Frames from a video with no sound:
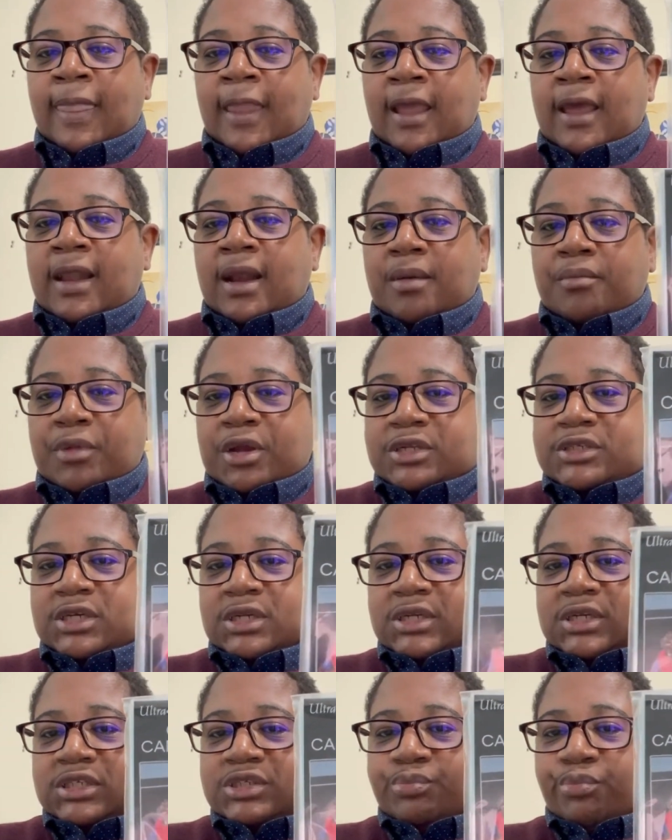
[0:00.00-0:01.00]
And I
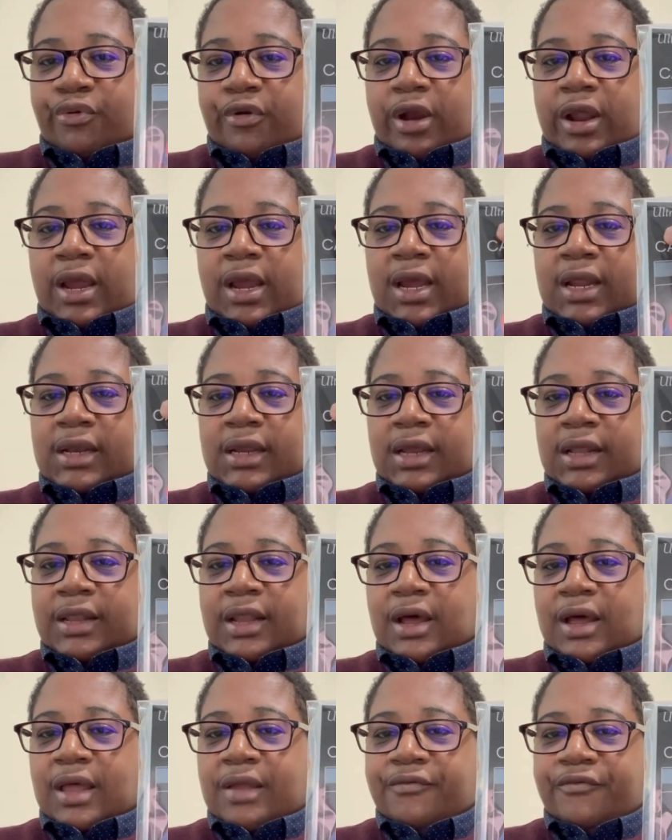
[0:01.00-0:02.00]
mentioned this brand in
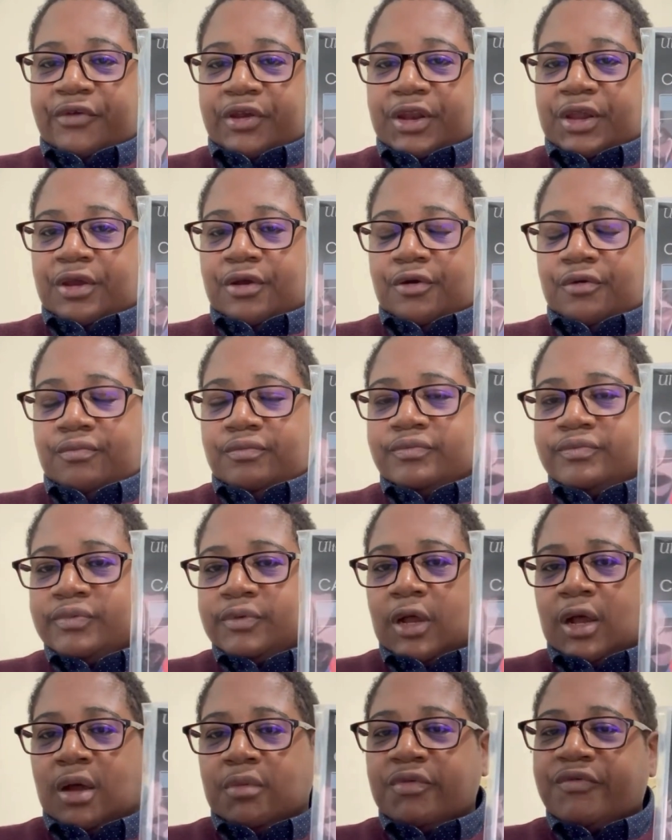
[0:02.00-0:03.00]
that video.
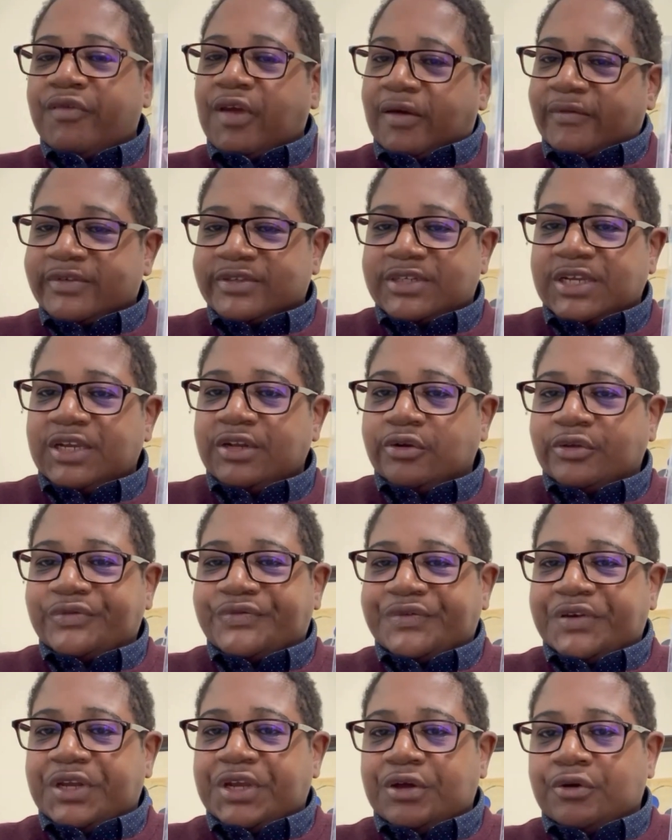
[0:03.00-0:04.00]
If you haven't seen those
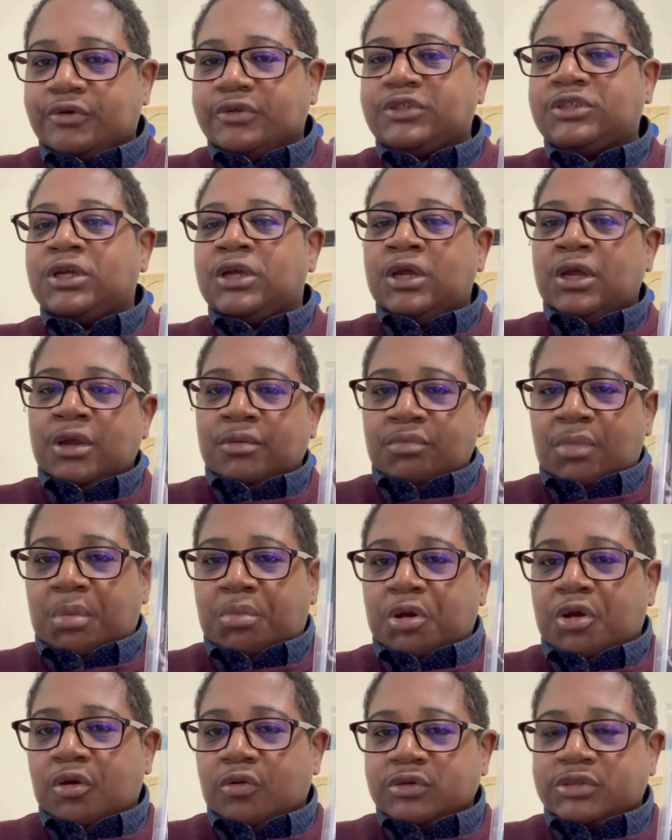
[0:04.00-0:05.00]
videos,
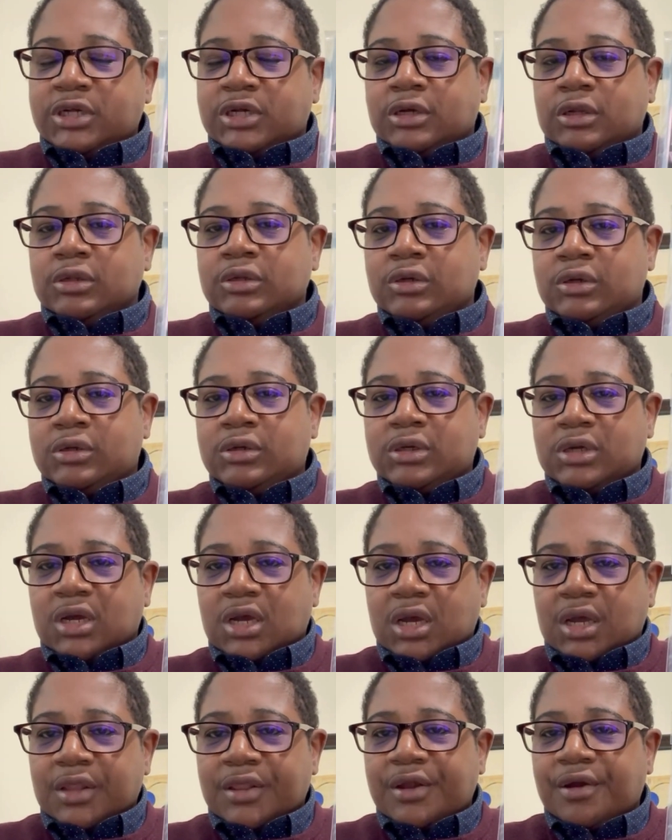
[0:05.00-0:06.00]
maybe go and take a look.
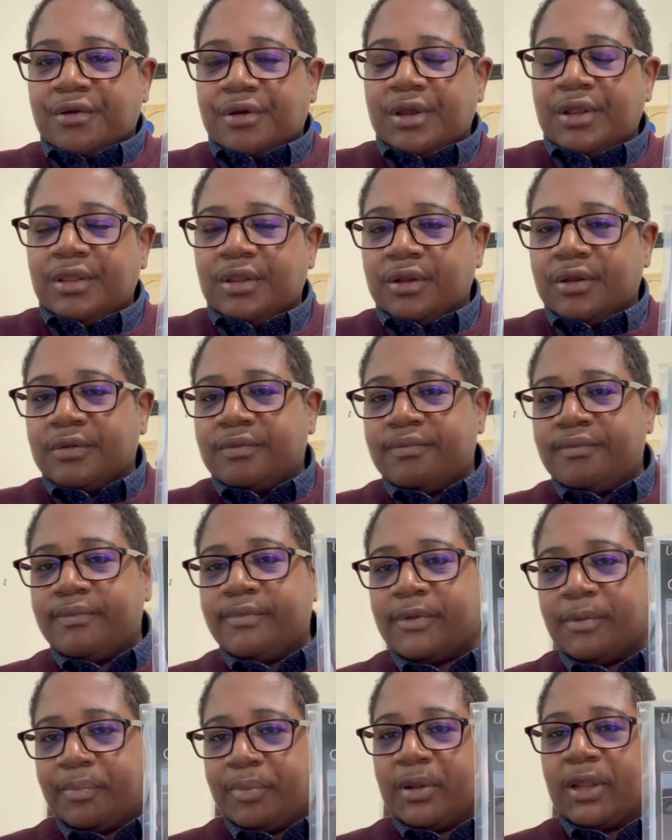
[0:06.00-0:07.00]
They're in the
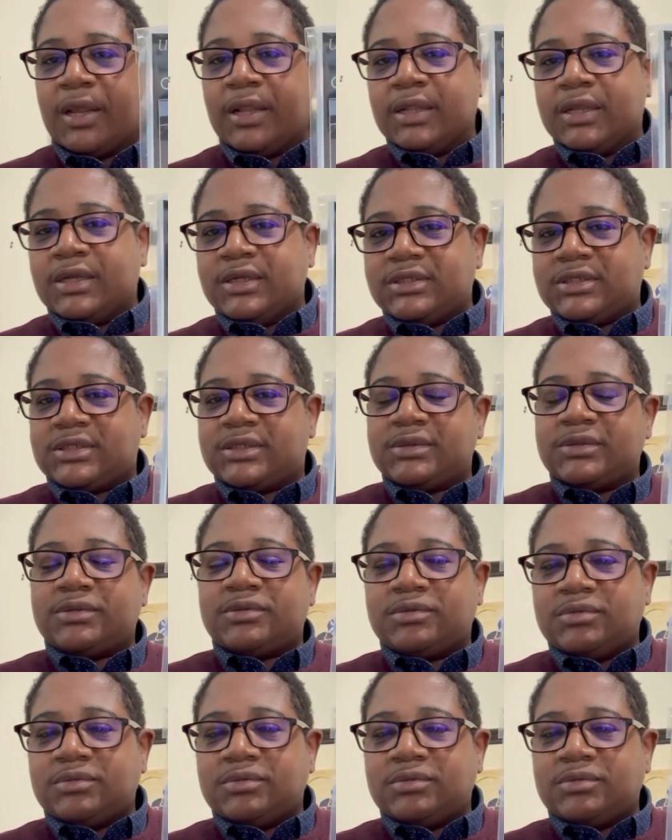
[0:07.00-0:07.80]
playlist.